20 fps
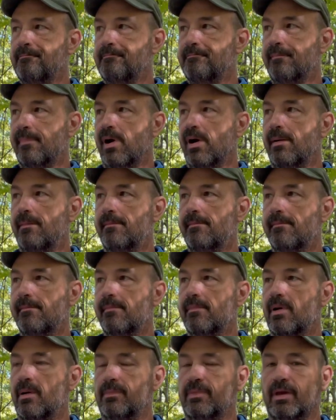but
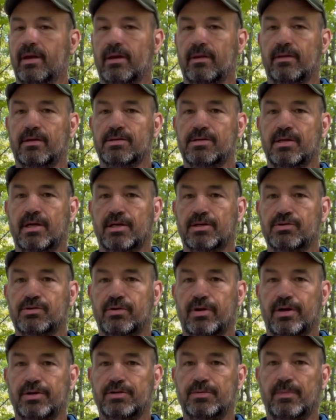I'm thinking this next
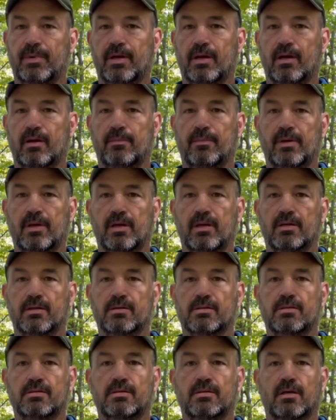stretch may not be
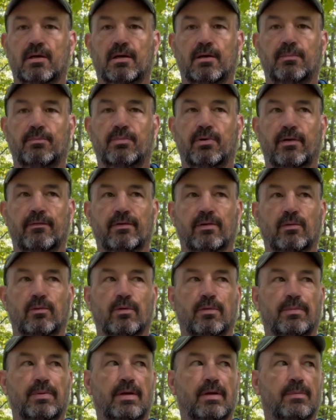as prevalent
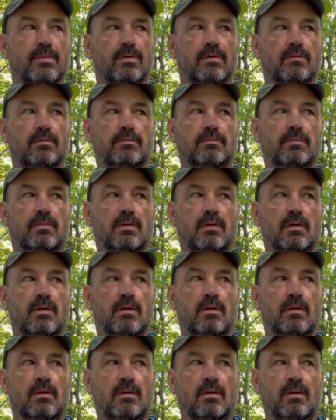with people,
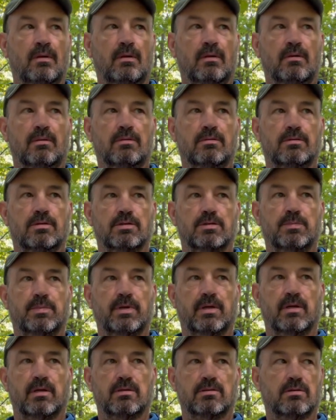just
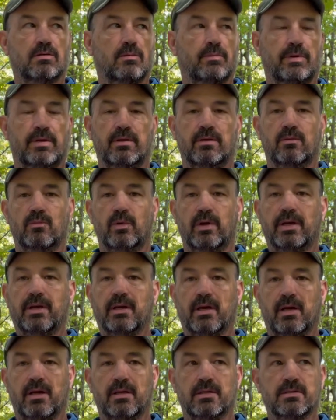because it'll be the
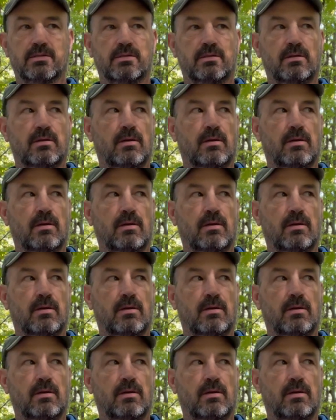weekdays.